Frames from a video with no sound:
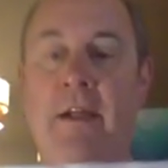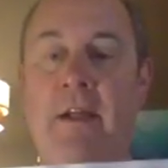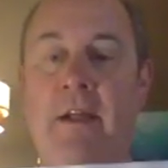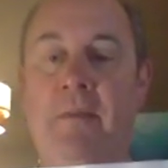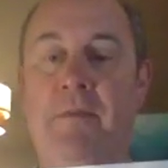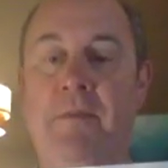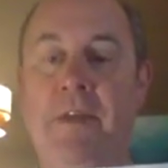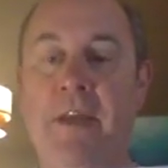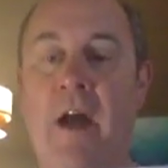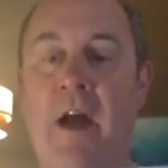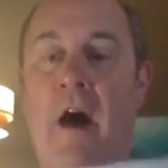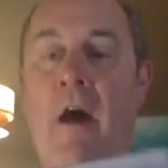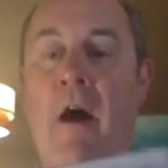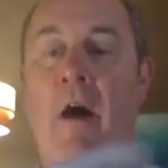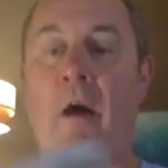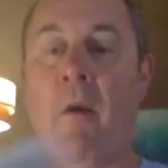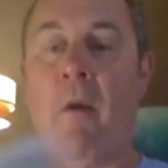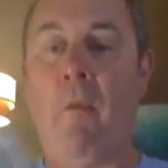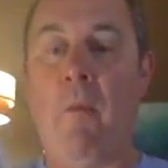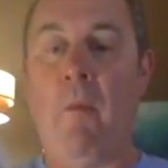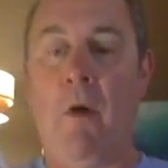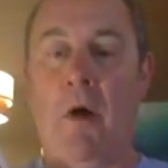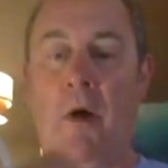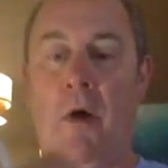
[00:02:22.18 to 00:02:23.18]
The
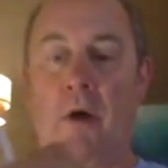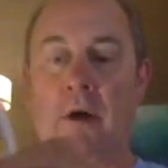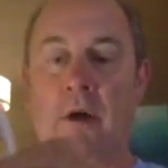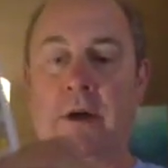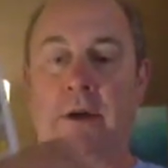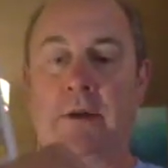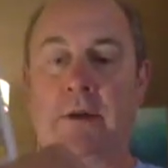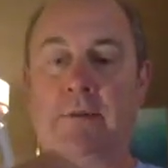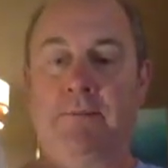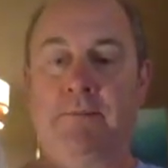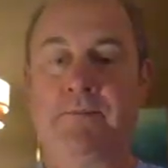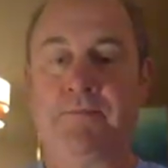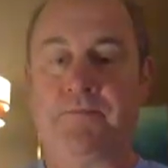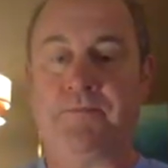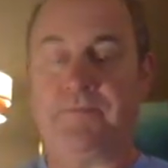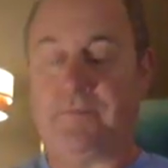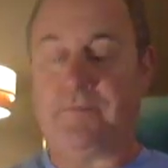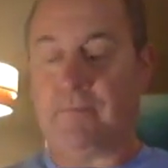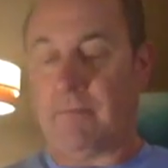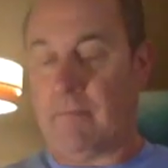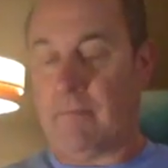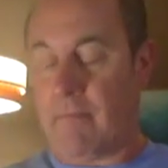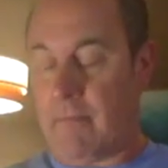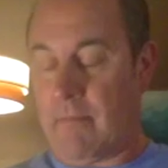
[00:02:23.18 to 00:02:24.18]
artwork,
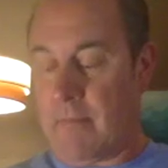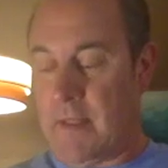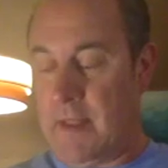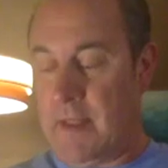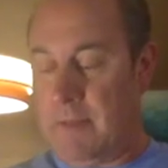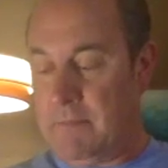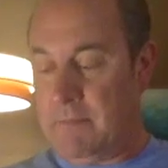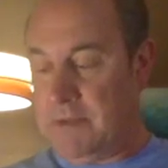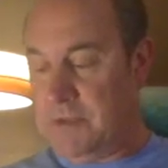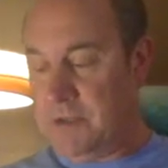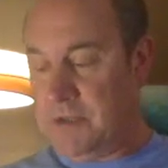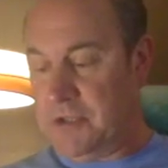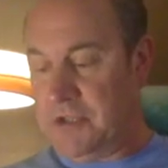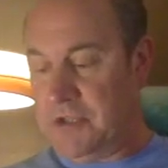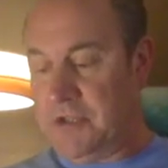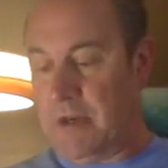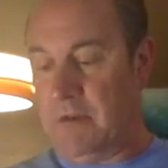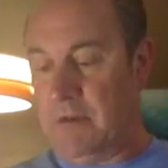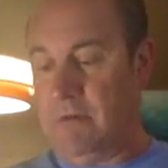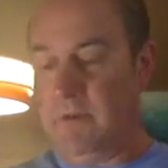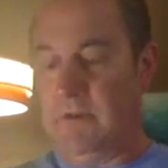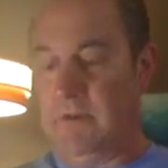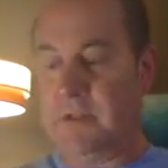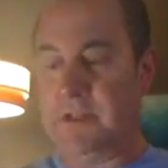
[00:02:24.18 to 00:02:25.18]
let me just show
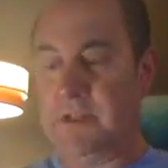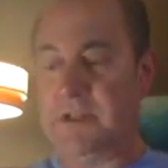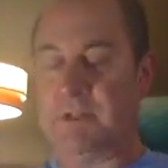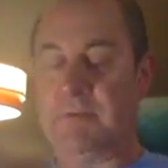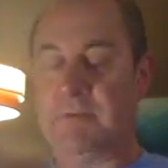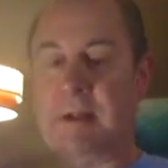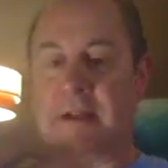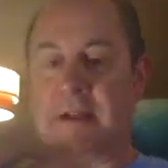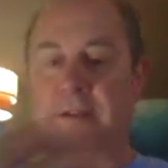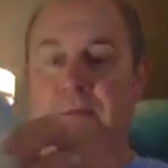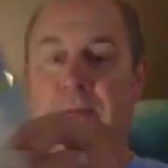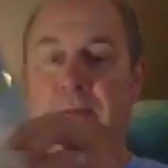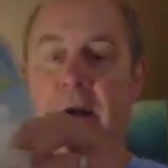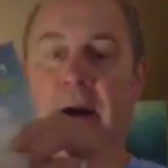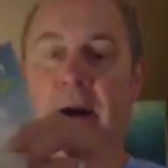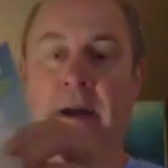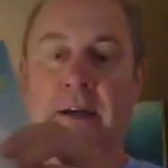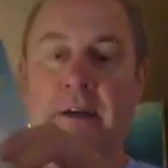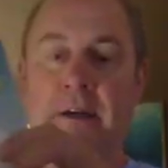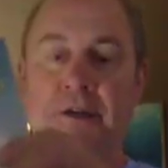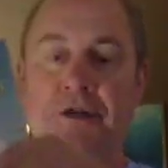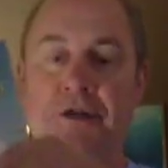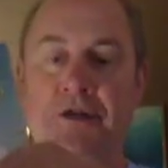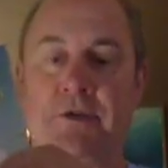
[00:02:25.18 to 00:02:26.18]
you this splash
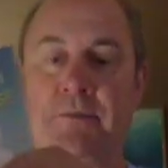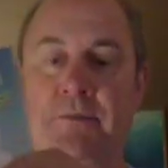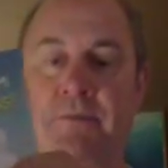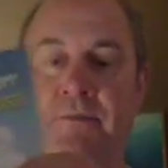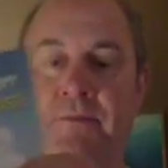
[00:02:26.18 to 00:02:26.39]
page.